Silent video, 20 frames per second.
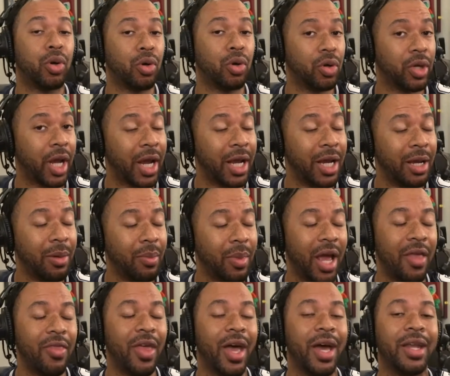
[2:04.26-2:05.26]
per game,
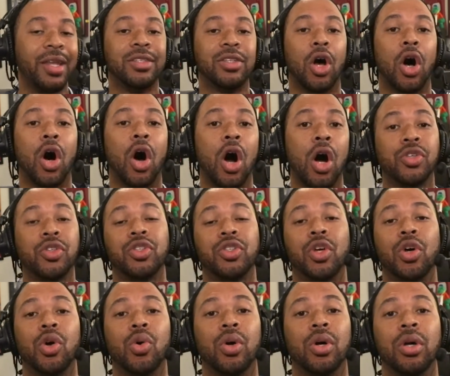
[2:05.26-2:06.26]
and that is
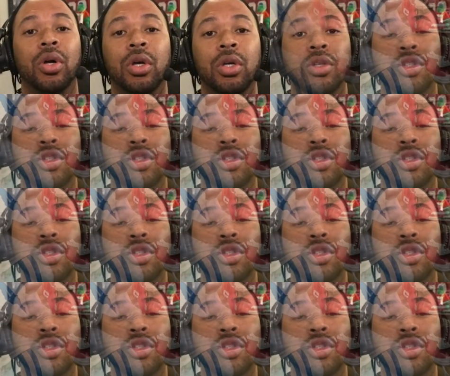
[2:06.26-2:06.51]
also